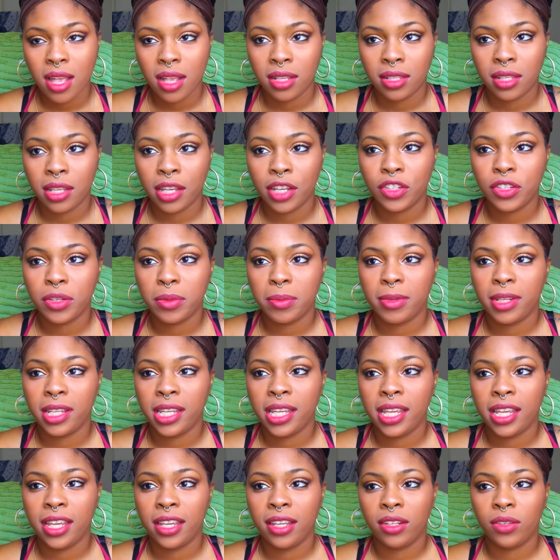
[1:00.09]
Sandra
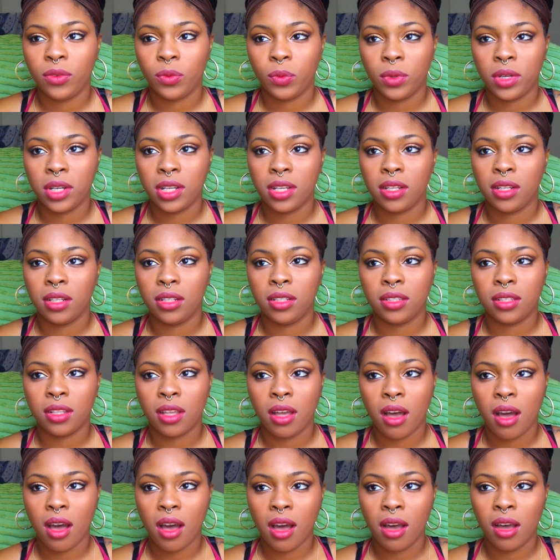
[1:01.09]
Bland was
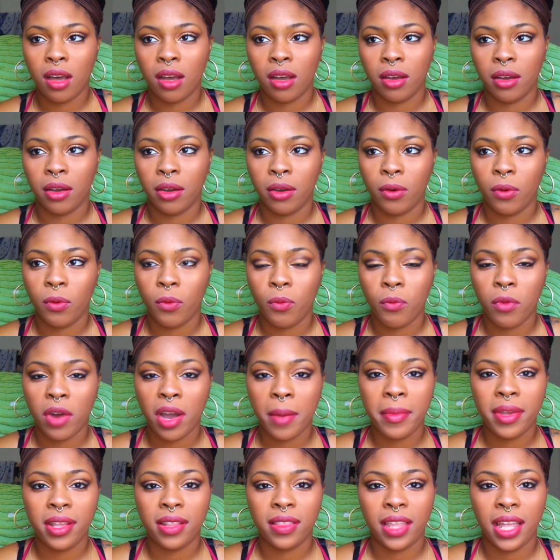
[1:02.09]
a
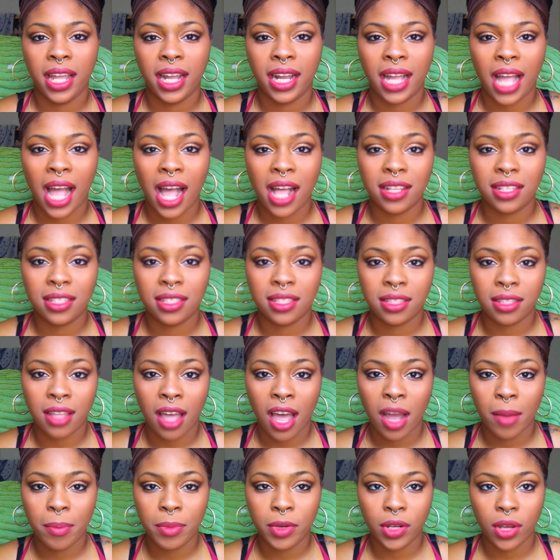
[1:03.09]
woman that got
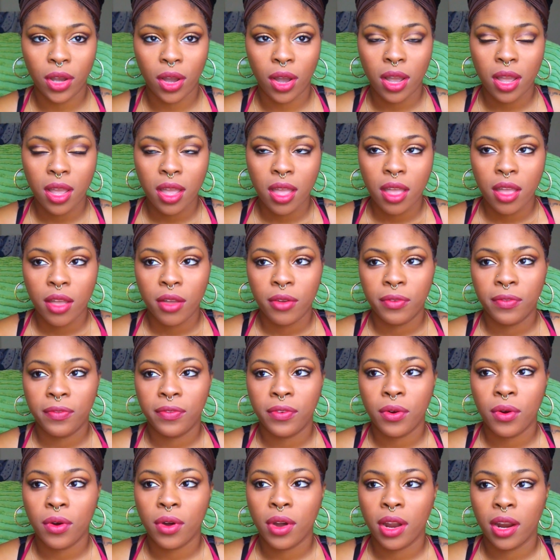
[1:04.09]
stopped
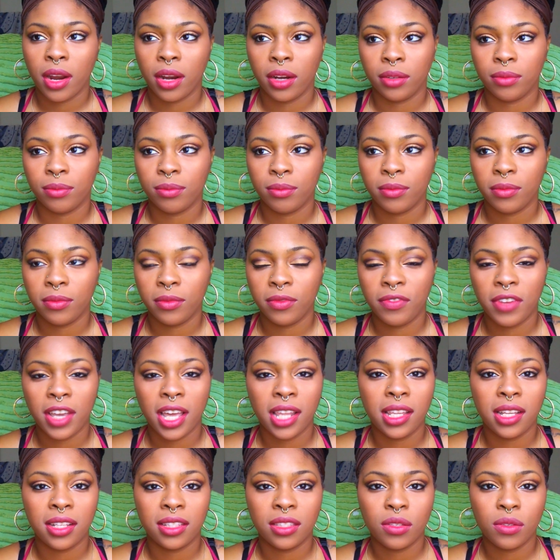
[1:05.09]
for
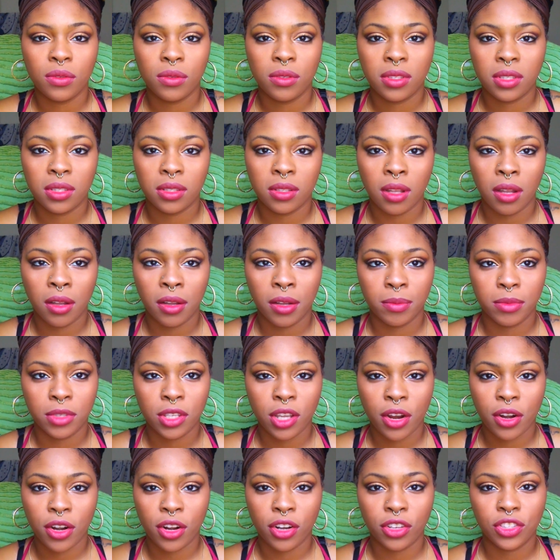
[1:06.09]
failing to
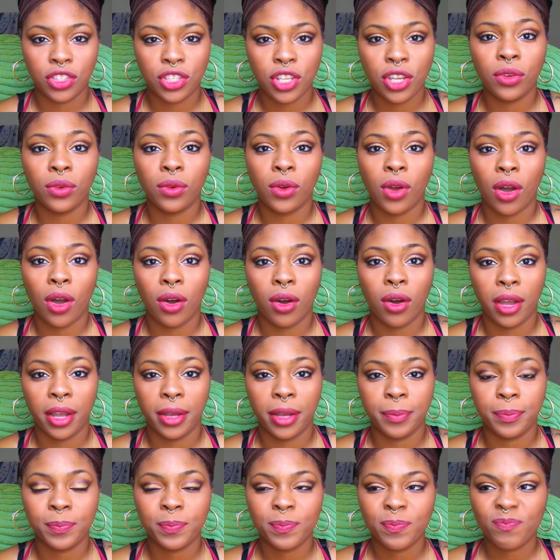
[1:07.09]
turn her signal on
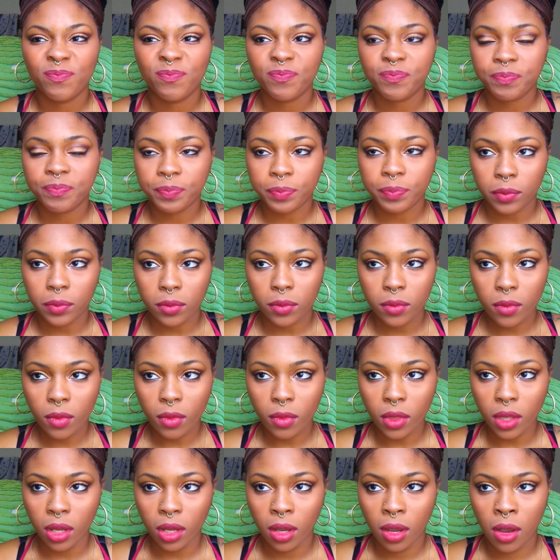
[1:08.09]

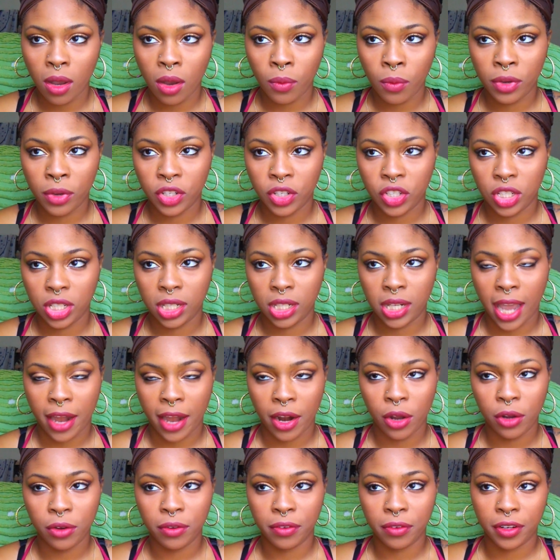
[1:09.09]
when she got
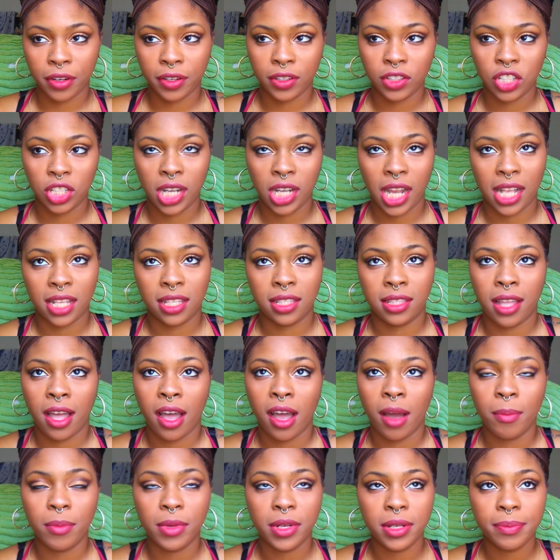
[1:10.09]
over. She got
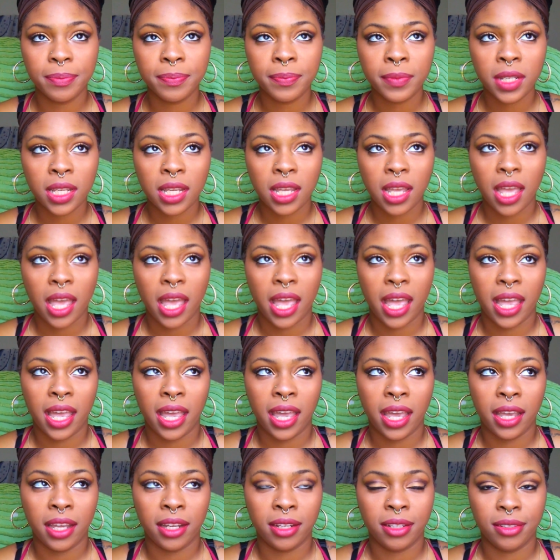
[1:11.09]
stopped
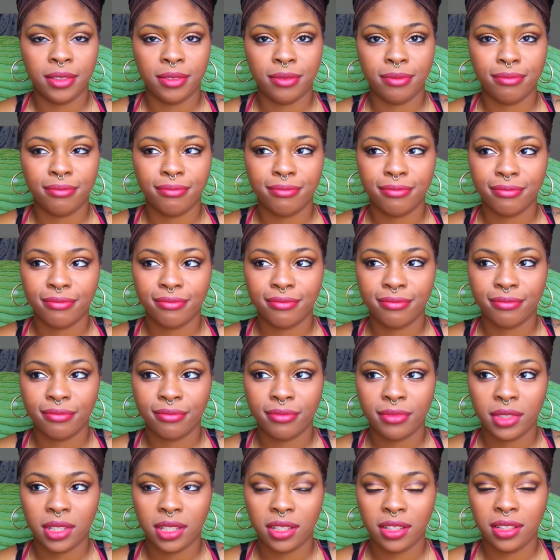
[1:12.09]
and
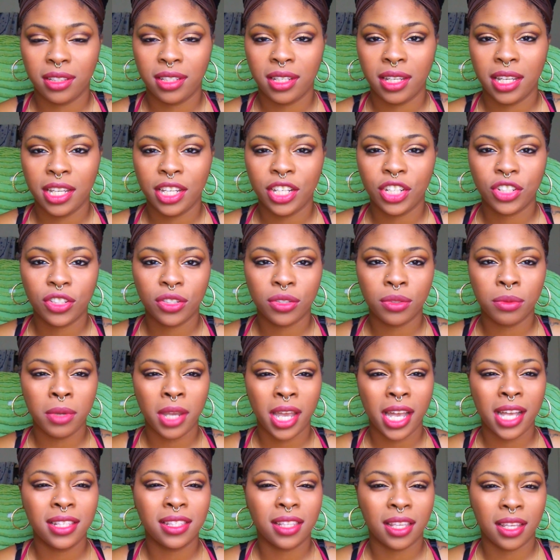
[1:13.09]
the issue
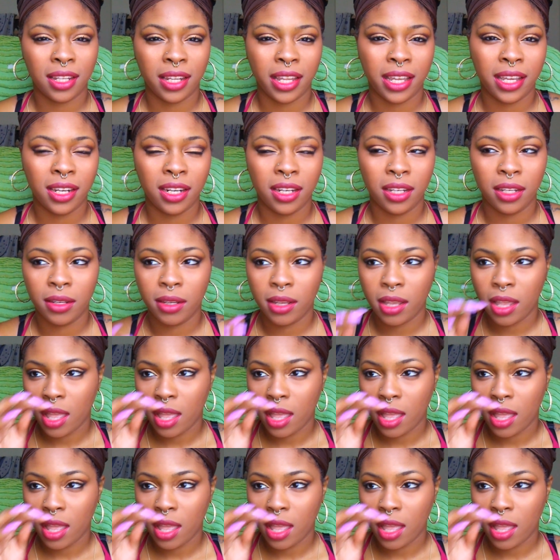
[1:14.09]
escalated.